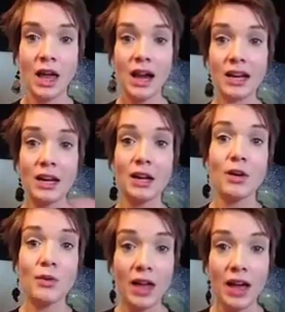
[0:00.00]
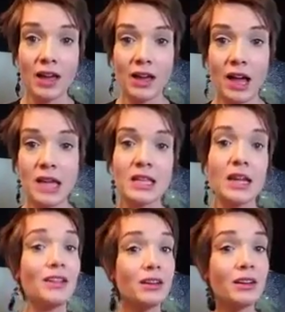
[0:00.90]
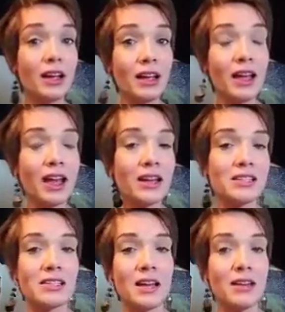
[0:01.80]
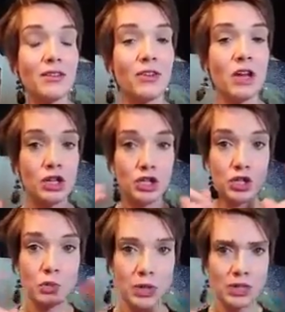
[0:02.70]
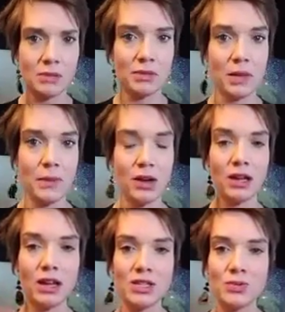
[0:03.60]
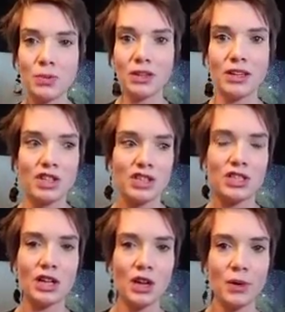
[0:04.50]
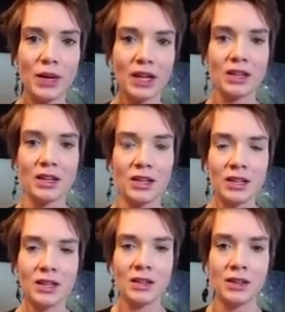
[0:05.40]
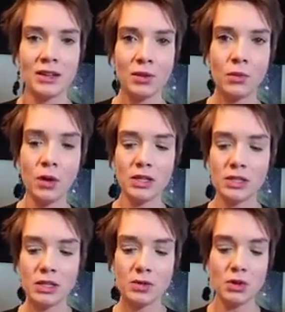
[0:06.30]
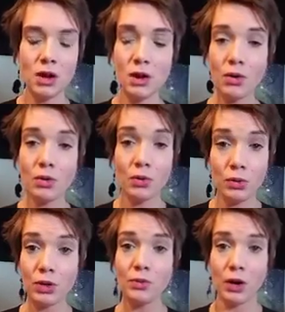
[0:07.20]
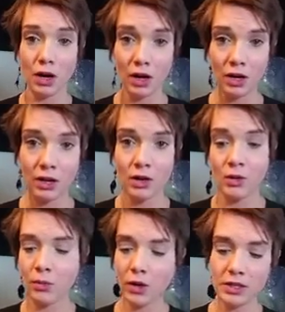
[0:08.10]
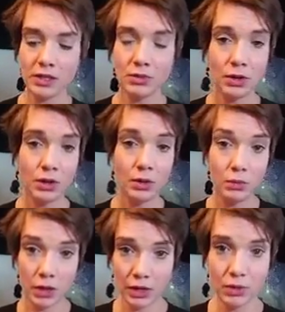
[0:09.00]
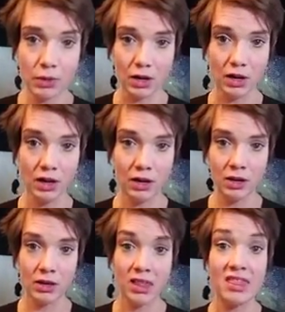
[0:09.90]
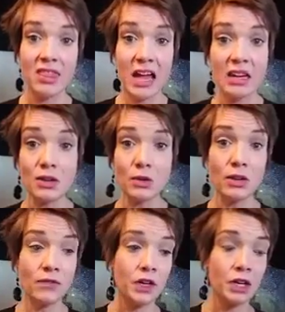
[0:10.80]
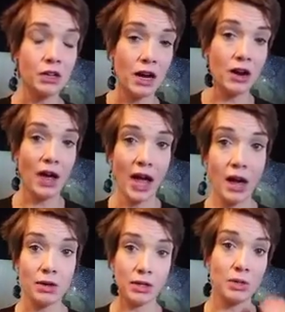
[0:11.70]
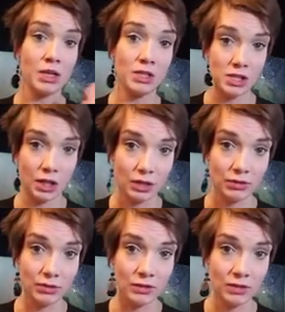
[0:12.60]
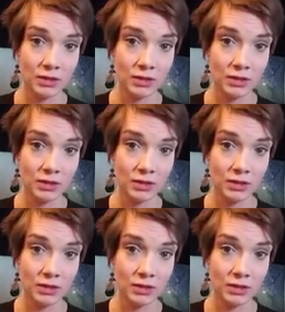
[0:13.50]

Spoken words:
And I didn't know that. And then I learned it, and instead of doing something about it, it's really just the knowing. Once you know who you are, once you know what you are, then you can figure out how you can serve.